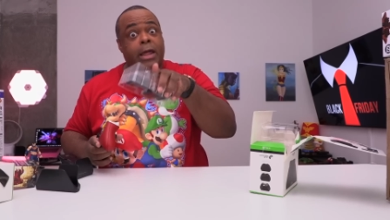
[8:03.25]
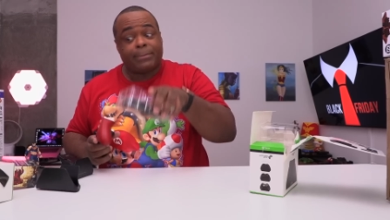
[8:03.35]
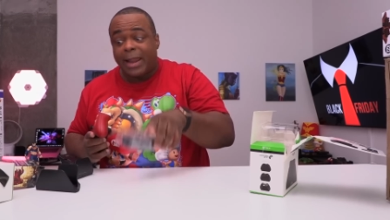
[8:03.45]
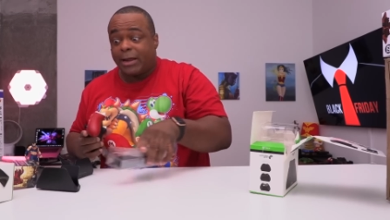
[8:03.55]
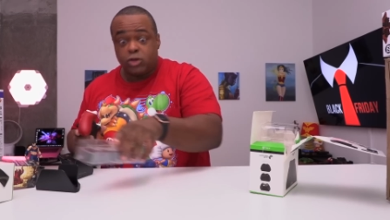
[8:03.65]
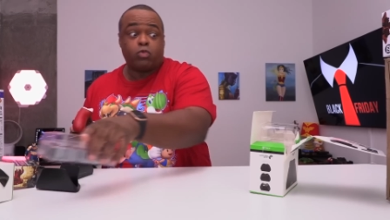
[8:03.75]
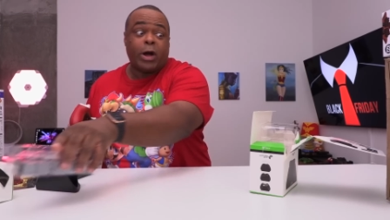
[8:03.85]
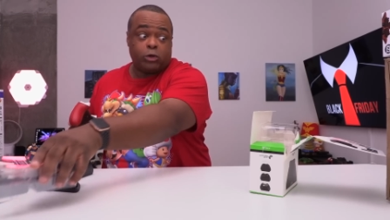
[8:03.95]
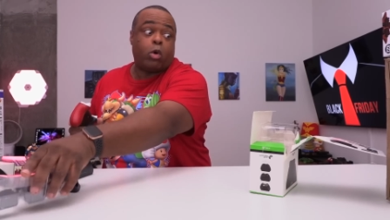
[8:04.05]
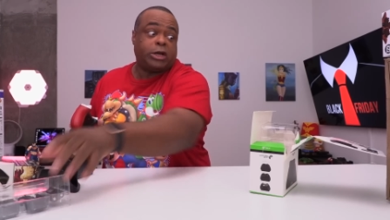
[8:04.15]
like black. That's why
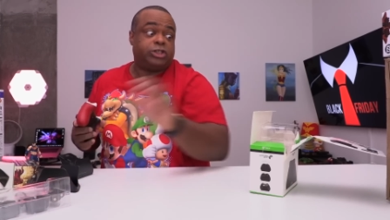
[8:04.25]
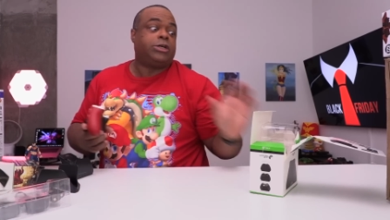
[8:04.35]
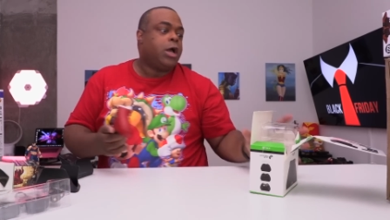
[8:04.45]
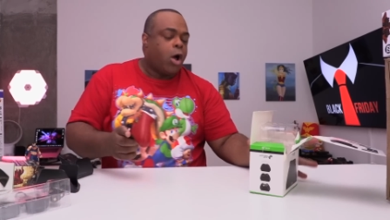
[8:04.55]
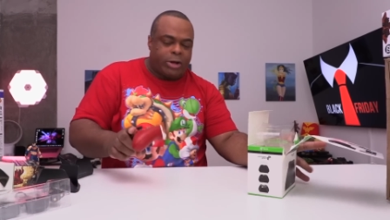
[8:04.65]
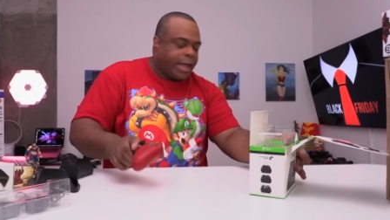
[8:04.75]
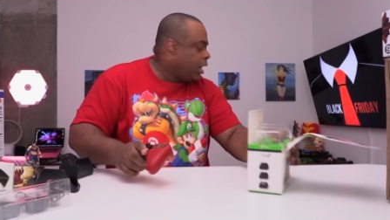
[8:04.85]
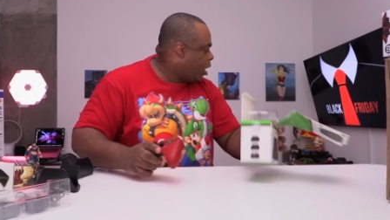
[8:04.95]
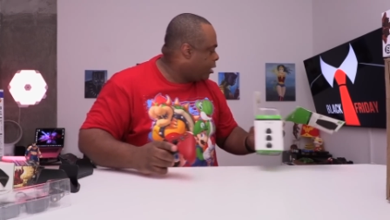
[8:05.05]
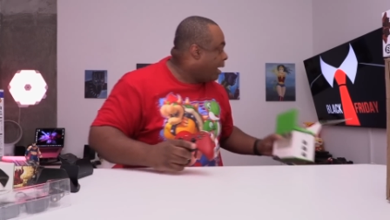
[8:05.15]
you watching. Okay.
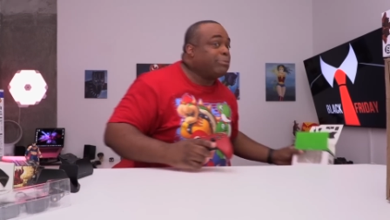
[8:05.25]
Uh,